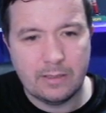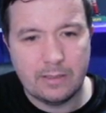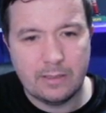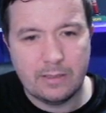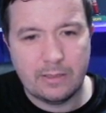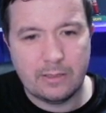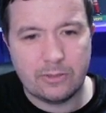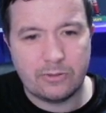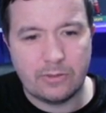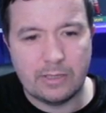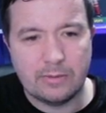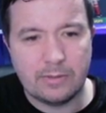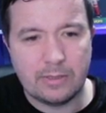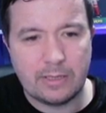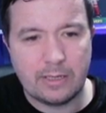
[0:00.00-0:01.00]
That's strange.
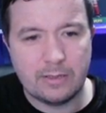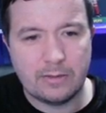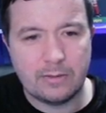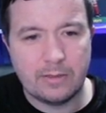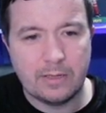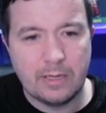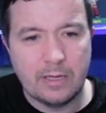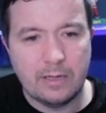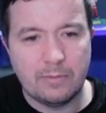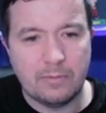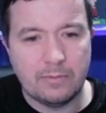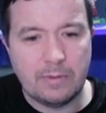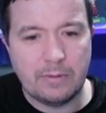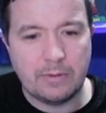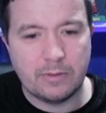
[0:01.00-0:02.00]
Why can't I?
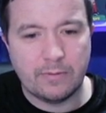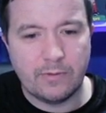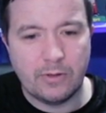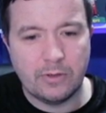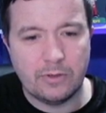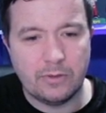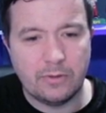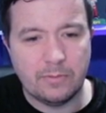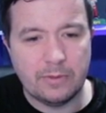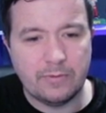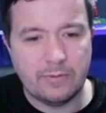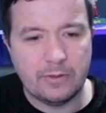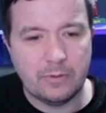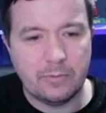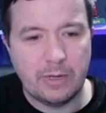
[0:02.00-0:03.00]
Maybe because I've already done the
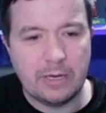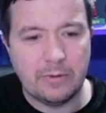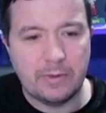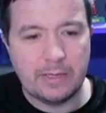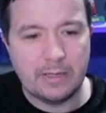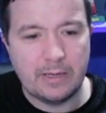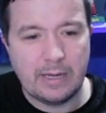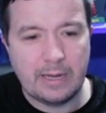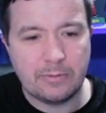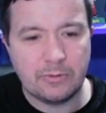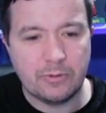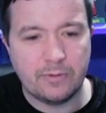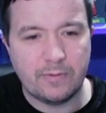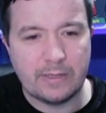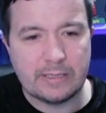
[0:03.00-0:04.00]
midfield. But anyway,
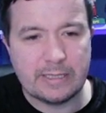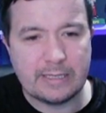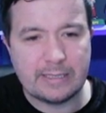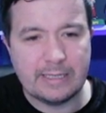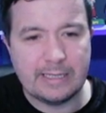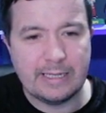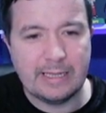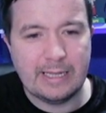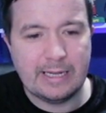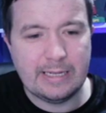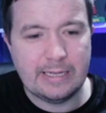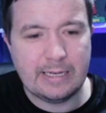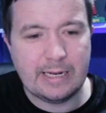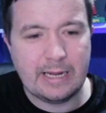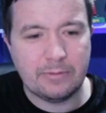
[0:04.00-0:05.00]
absolutely fantastic.
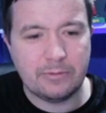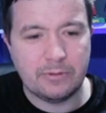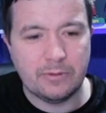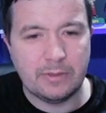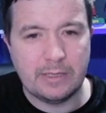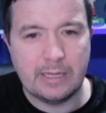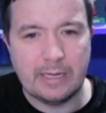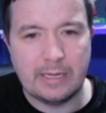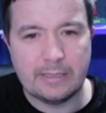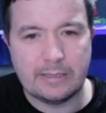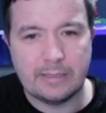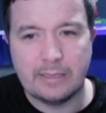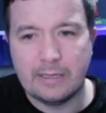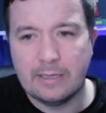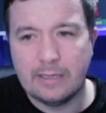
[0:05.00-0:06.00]
Delighted, absolutely
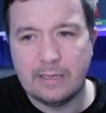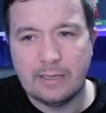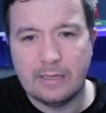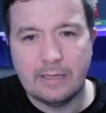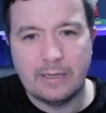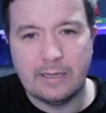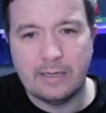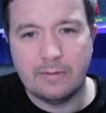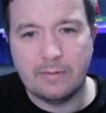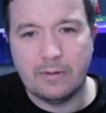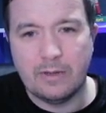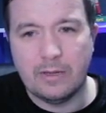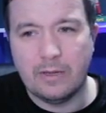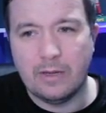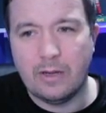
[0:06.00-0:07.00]
delighted.
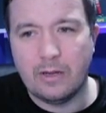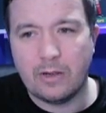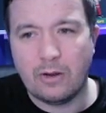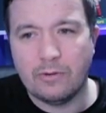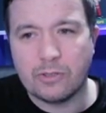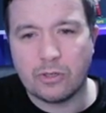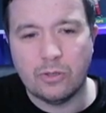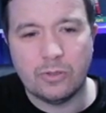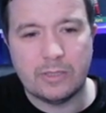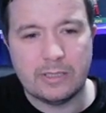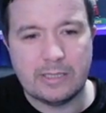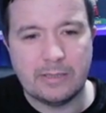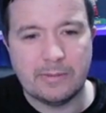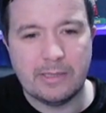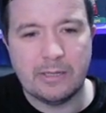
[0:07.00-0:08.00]
Uh, Oris Kusik
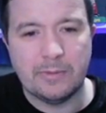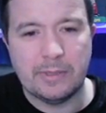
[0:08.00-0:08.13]
seems a little bit